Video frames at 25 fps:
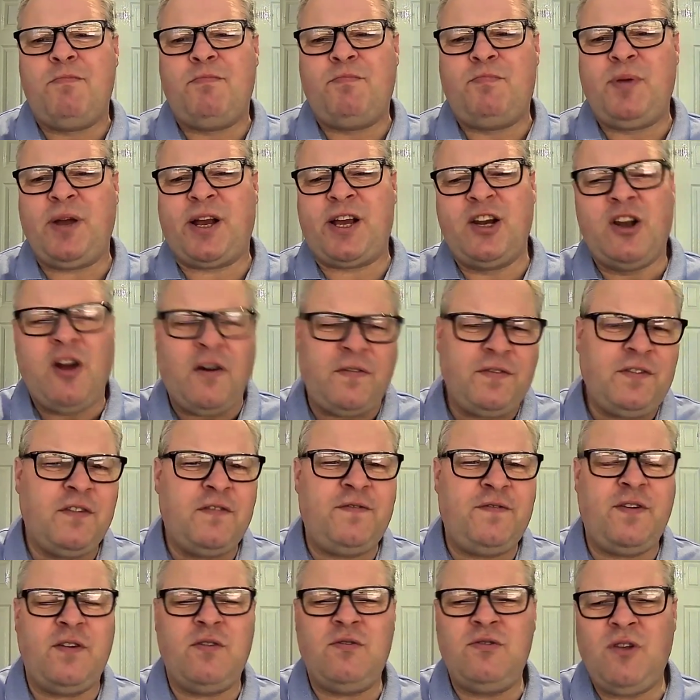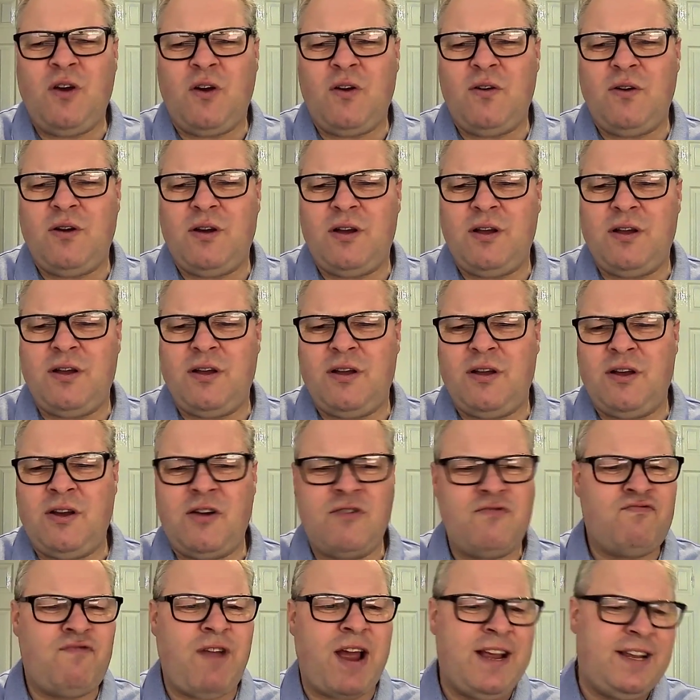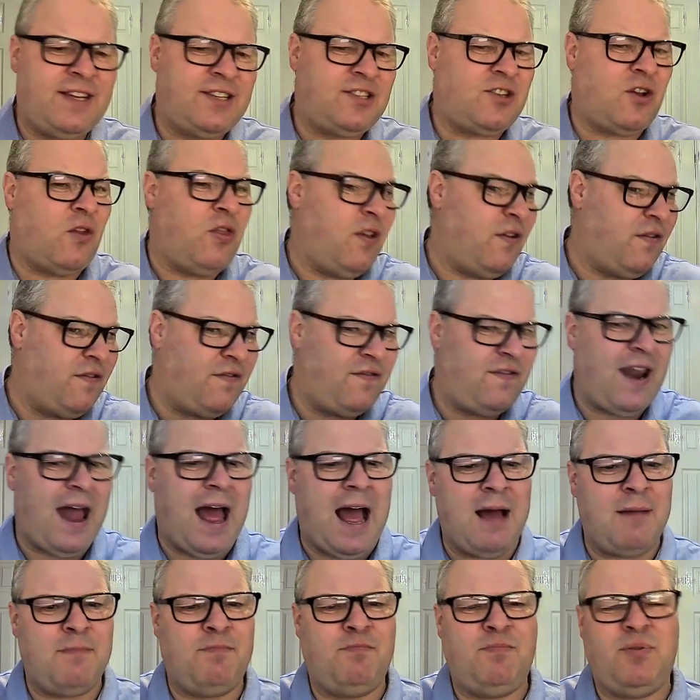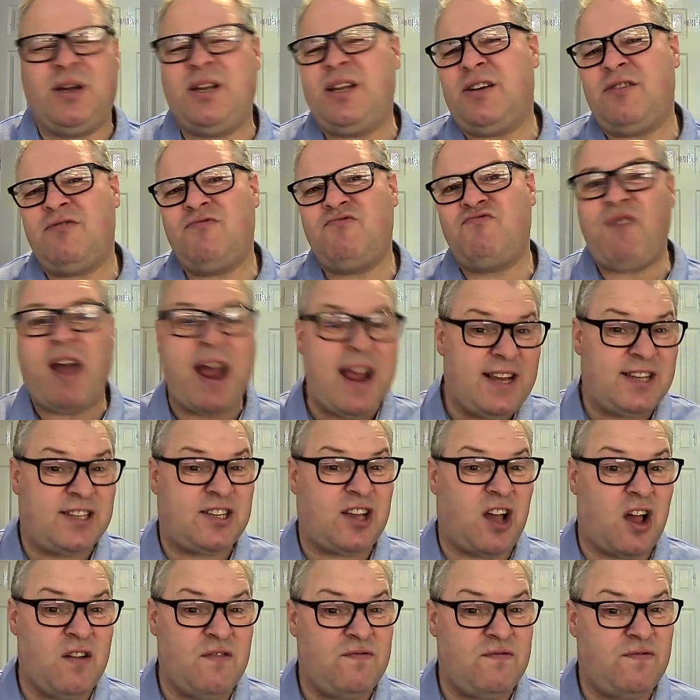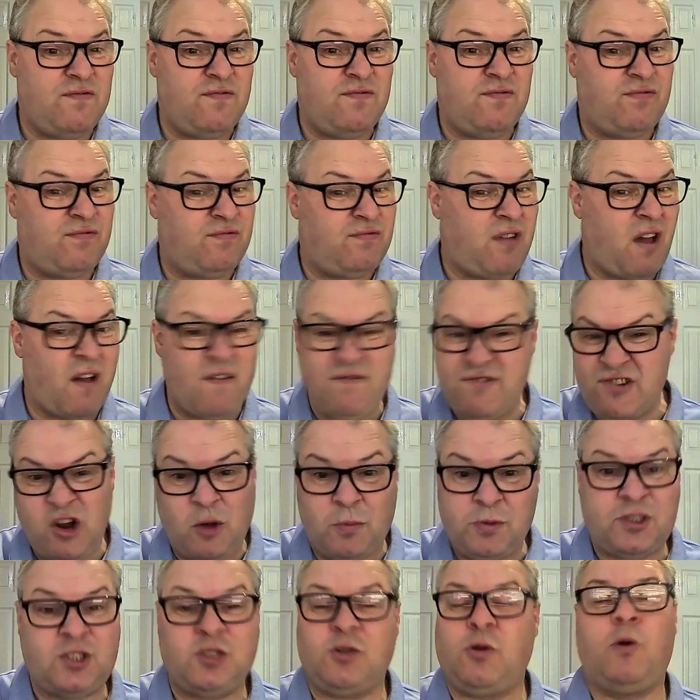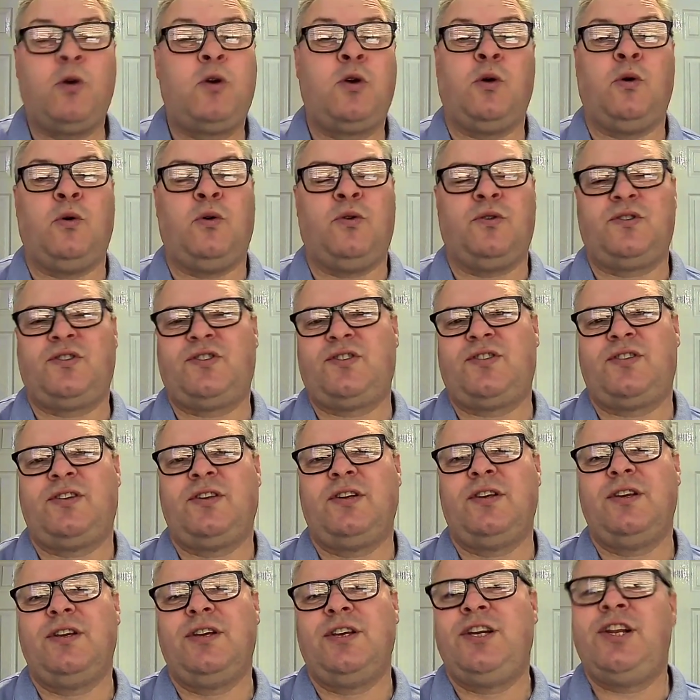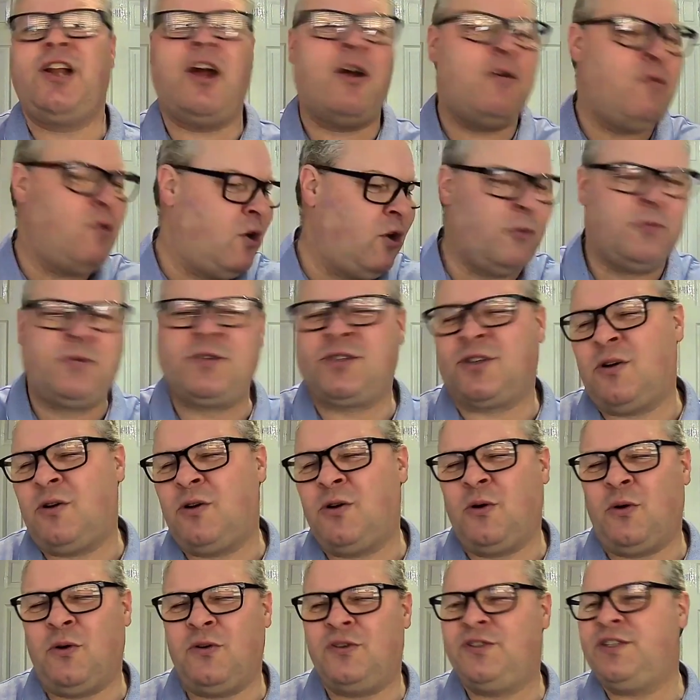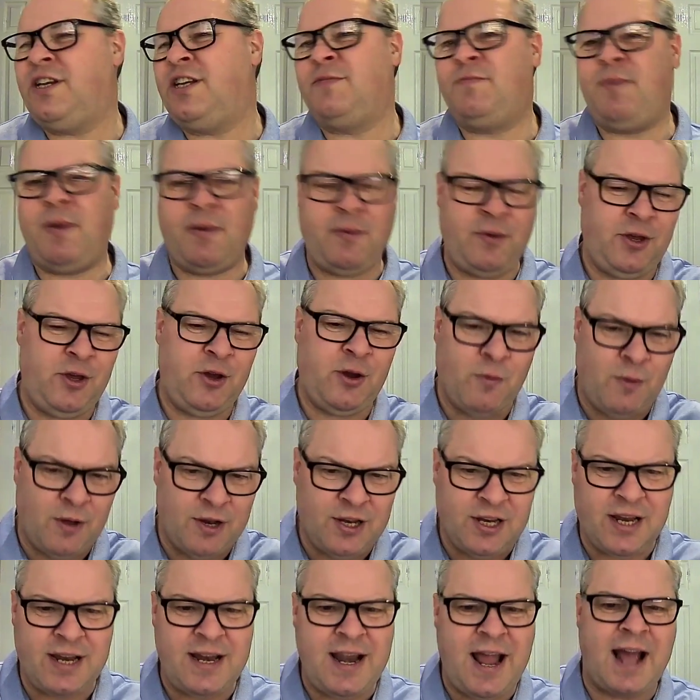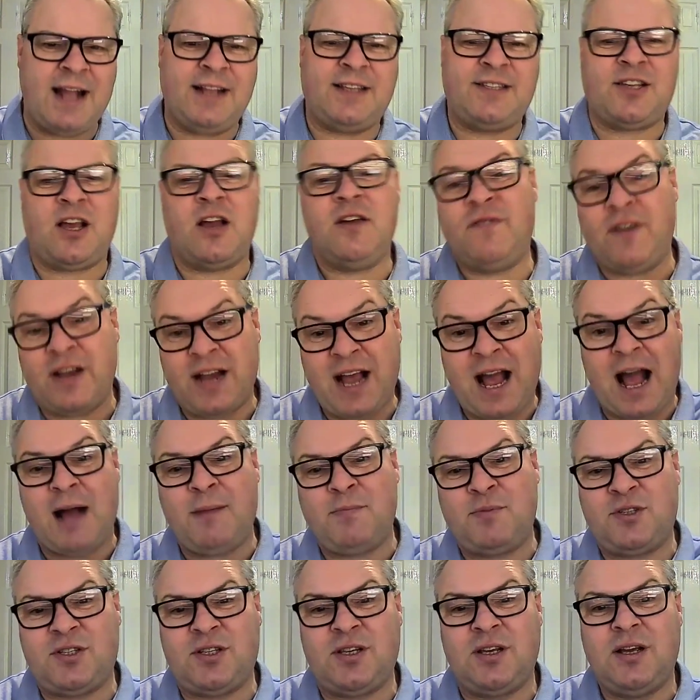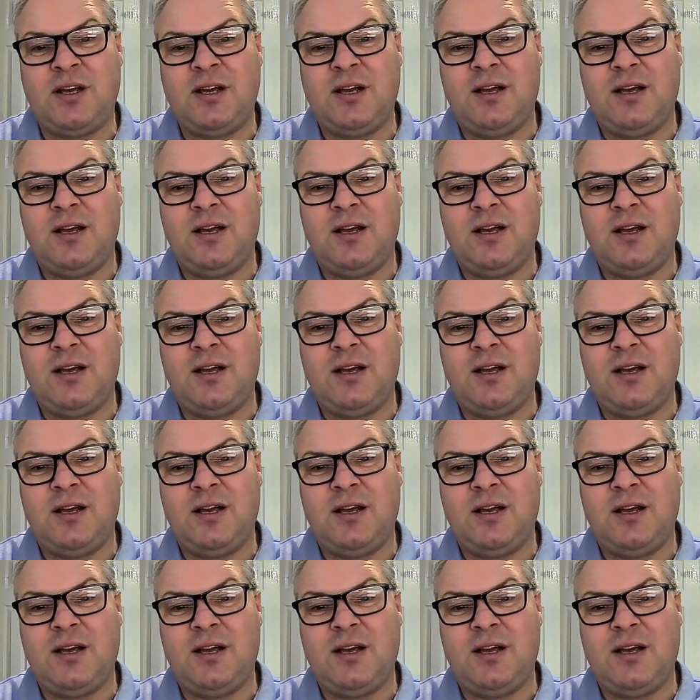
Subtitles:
but can often feel not a race on the flat, but a race over an obstacle course. What an obstacle course is. You go under nets, over gaps,